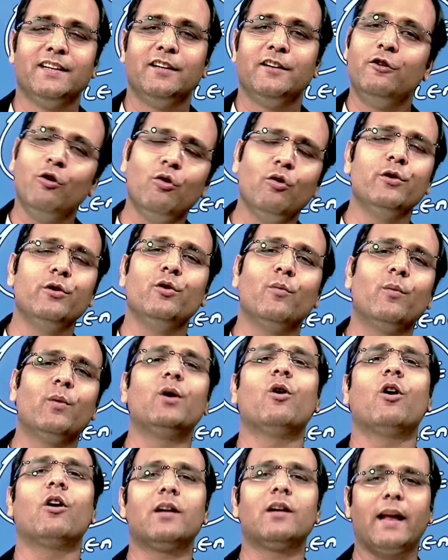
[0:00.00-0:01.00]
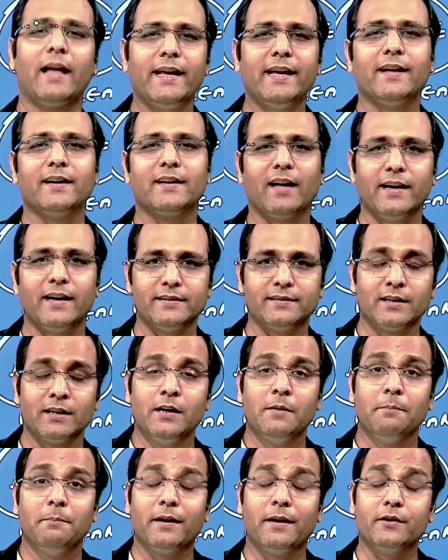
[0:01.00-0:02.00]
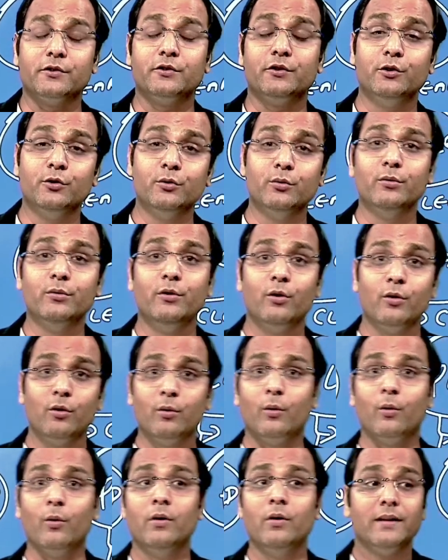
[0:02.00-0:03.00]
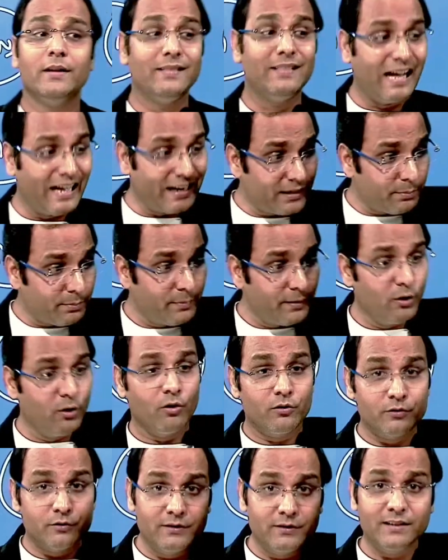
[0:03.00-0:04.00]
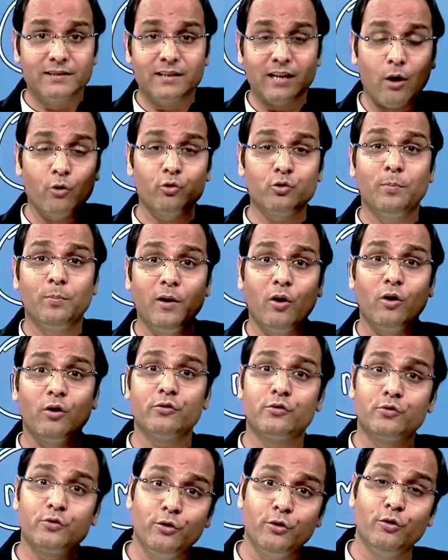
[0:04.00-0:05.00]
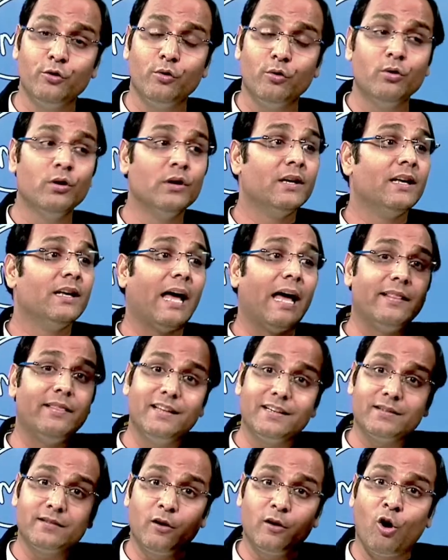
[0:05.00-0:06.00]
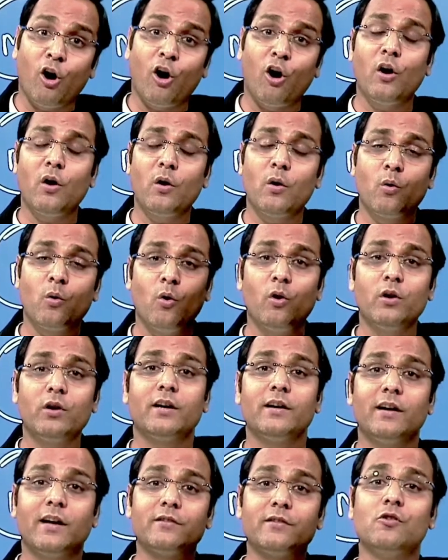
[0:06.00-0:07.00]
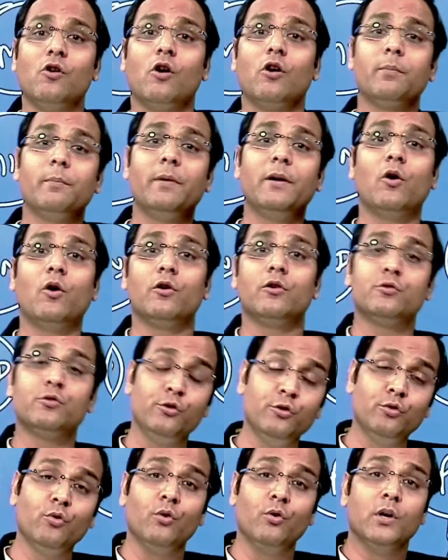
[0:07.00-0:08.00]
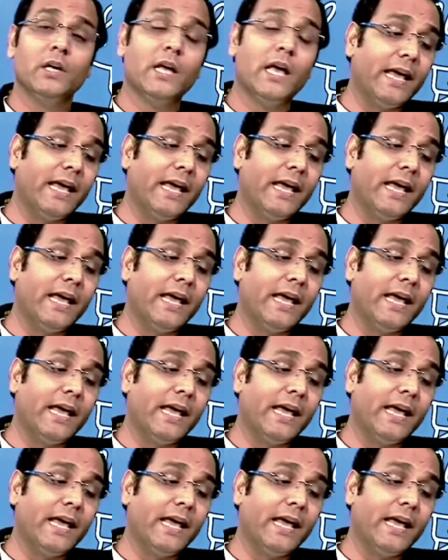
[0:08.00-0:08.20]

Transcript: No, you would not like it, guys, because you know that this house belongs to you, and this goat does not belong to you.